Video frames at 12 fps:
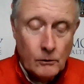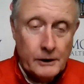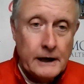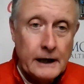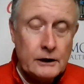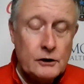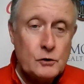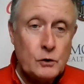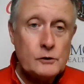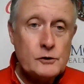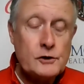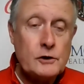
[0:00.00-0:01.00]
Well, you got to
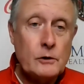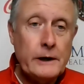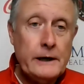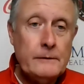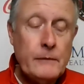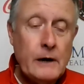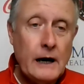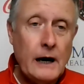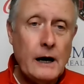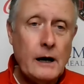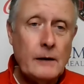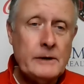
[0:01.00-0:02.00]
control Stewie. Uh,
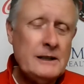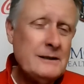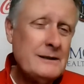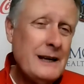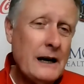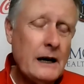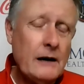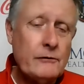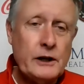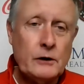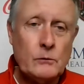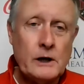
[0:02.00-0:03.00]
I mean,
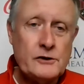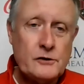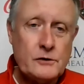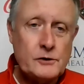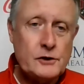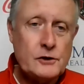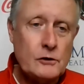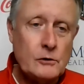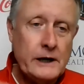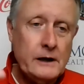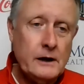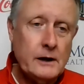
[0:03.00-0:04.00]
everything runs through
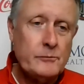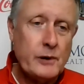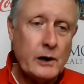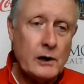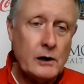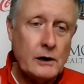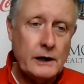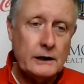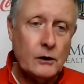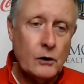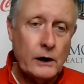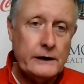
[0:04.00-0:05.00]
Stewie and Bird
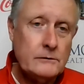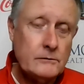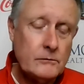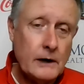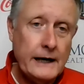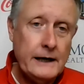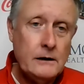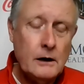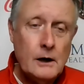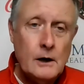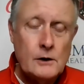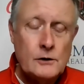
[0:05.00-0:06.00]
and Loyd, right?
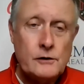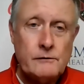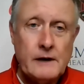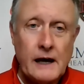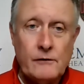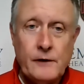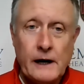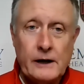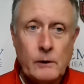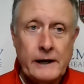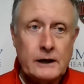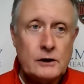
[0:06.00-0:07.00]
So you've got to
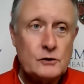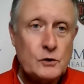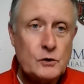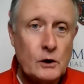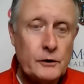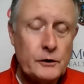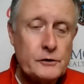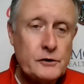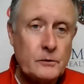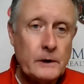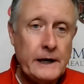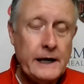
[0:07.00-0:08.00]
find a way to control
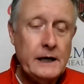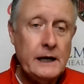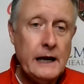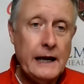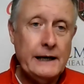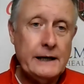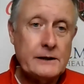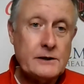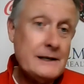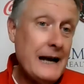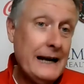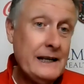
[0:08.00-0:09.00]
those three, and
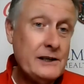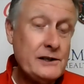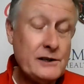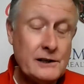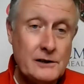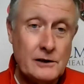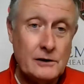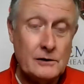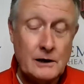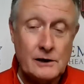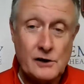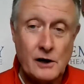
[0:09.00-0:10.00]
it's not easy to
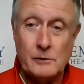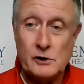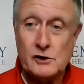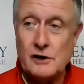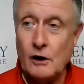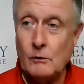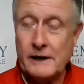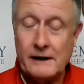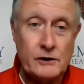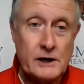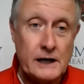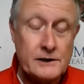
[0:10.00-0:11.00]
do because almost no one
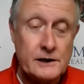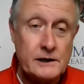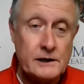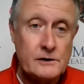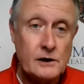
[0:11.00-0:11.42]
ever does it.